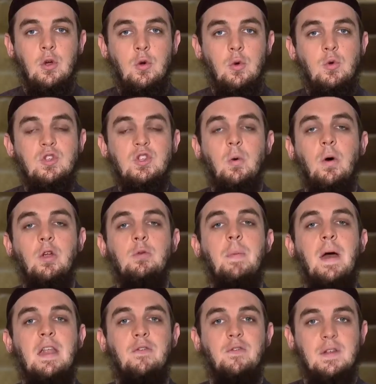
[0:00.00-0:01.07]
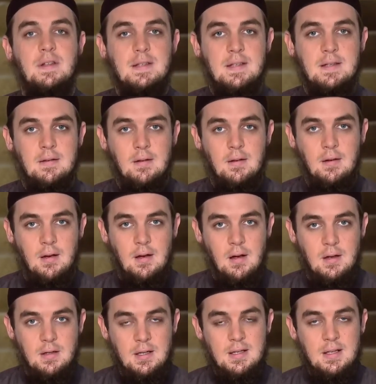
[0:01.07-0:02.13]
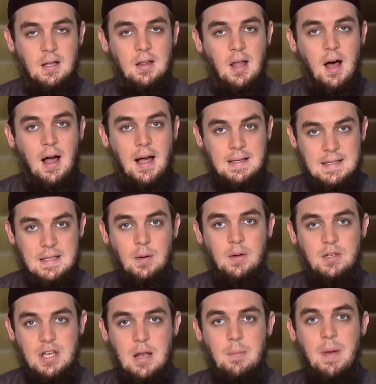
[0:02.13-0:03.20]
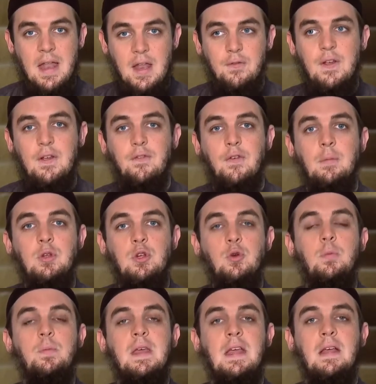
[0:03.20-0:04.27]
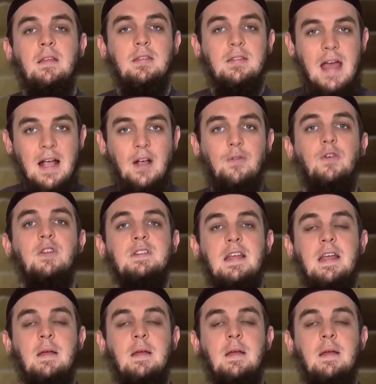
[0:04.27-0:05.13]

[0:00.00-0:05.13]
who's the one who benefits? Does Allah Azza wa Jal benefit from you being thankful to